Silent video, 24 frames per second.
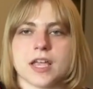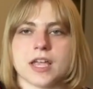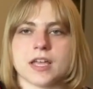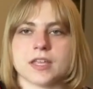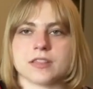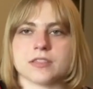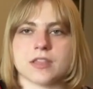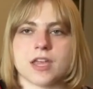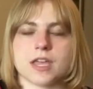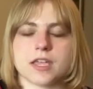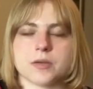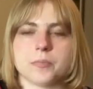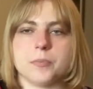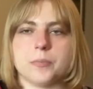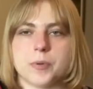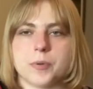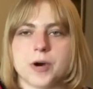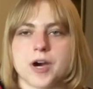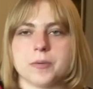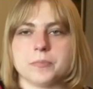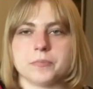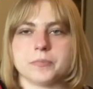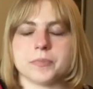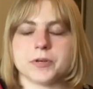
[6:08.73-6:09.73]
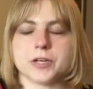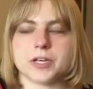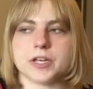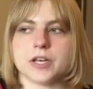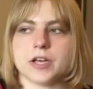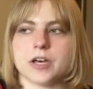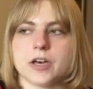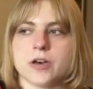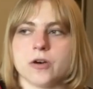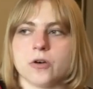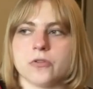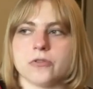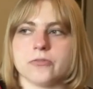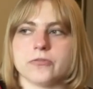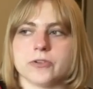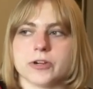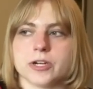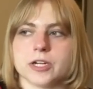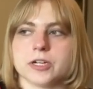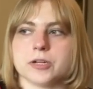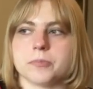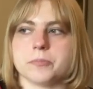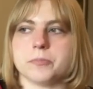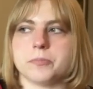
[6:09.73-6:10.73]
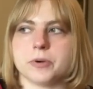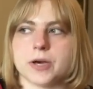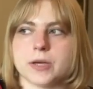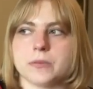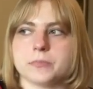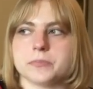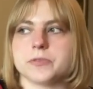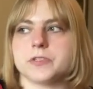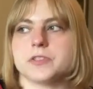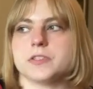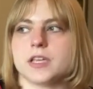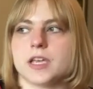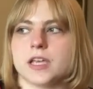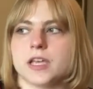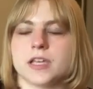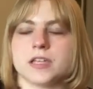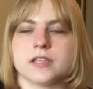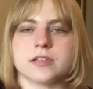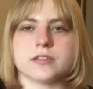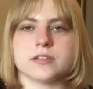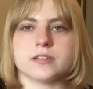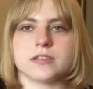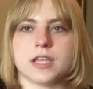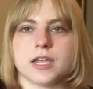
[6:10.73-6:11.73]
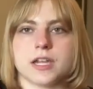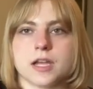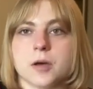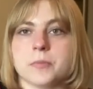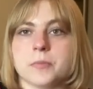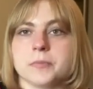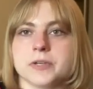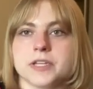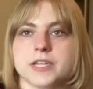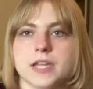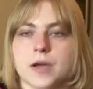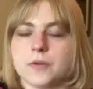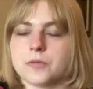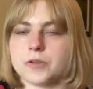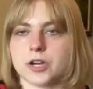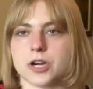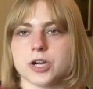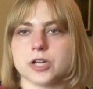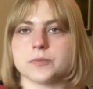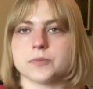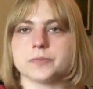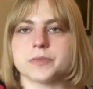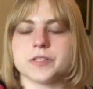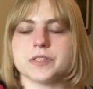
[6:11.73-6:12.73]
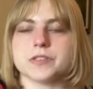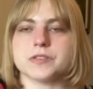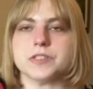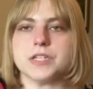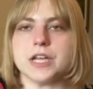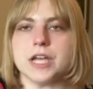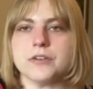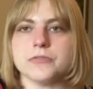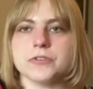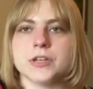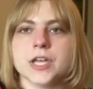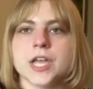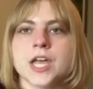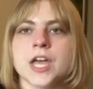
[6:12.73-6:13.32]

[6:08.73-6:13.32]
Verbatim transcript: and like bump over bumps and like up and down curbs and stuff.